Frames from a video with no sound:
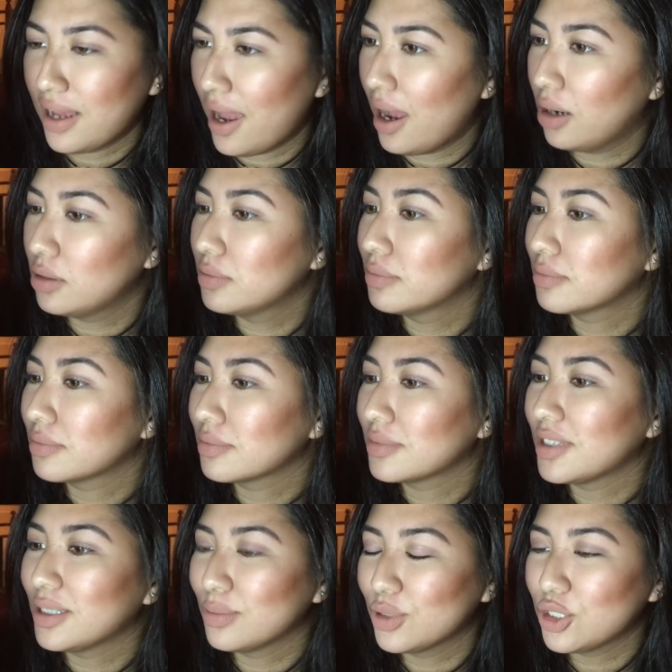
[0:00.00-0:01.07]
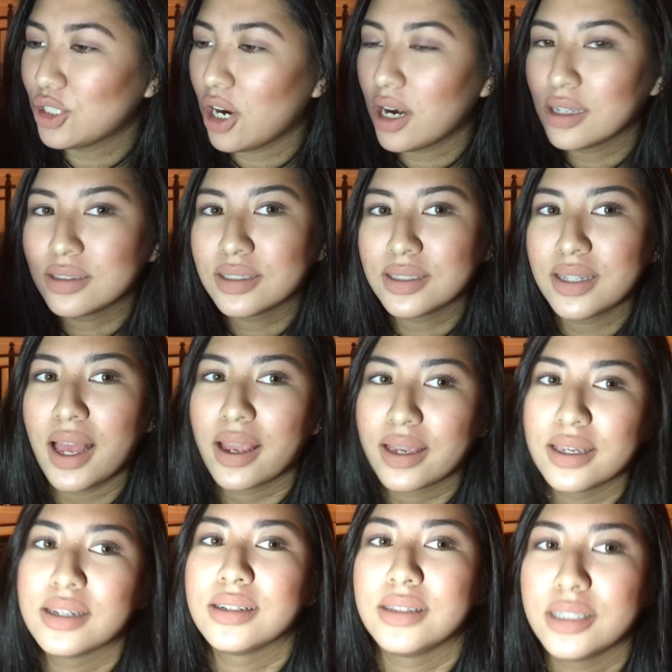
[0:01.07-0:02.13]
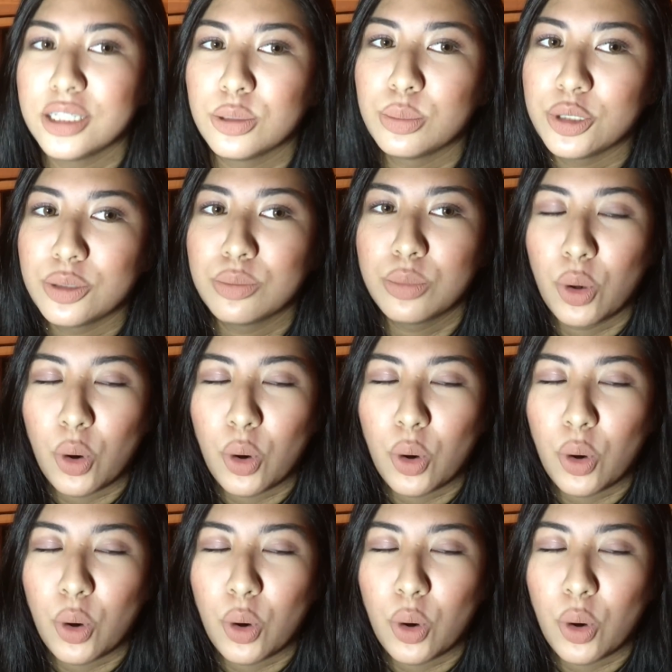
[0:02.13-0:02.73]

now, I'm starting to like it a little bit